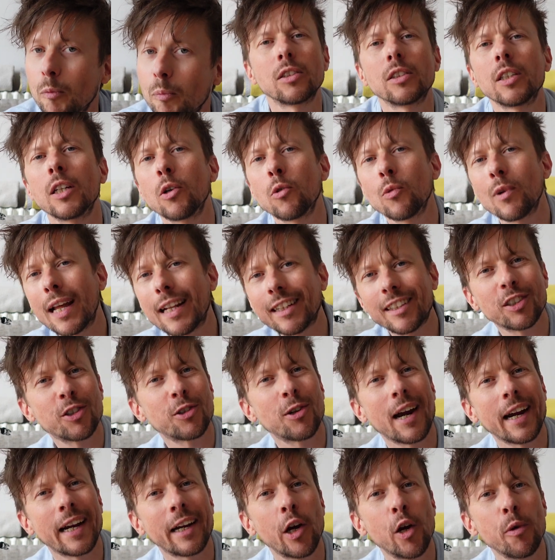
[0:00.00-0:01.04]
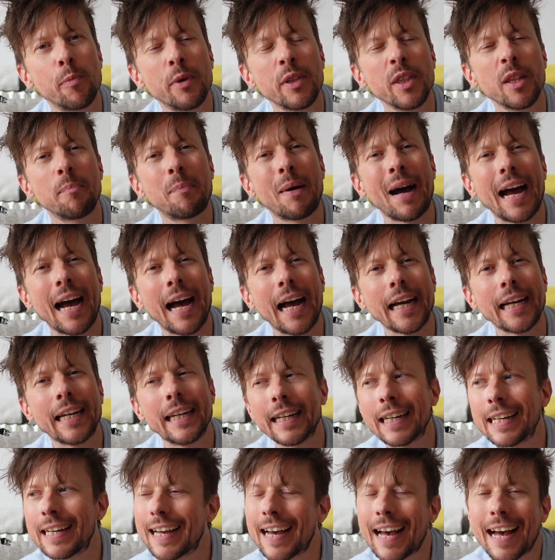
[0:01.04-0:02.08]
So let's crack open the bag
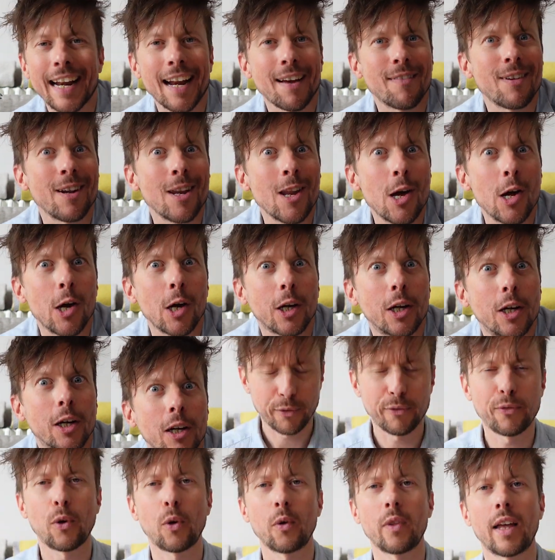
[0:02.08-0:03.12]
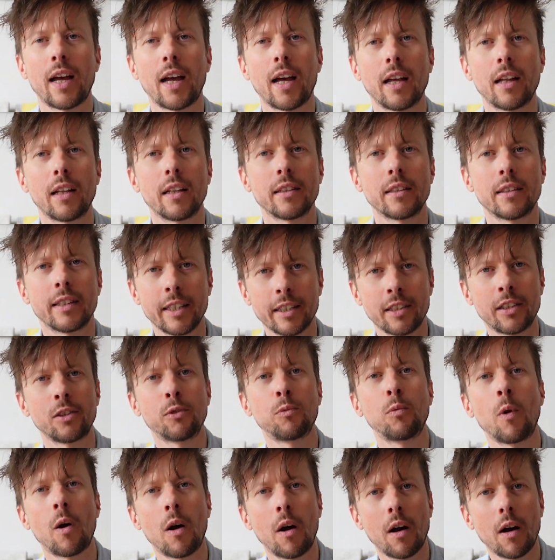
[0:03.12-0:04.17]
and have a look. Before that, this is
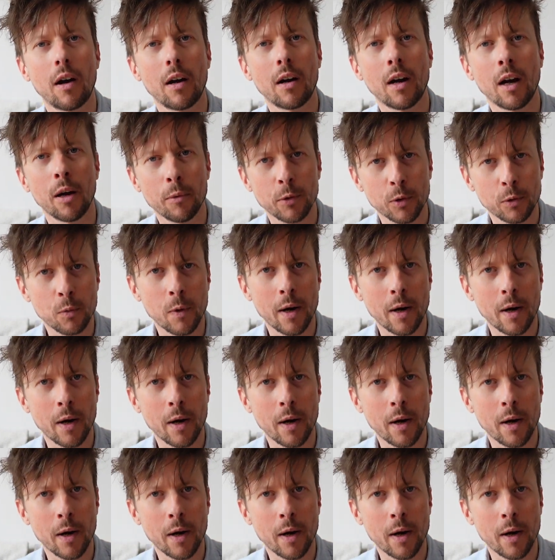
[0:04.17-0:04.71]
what I was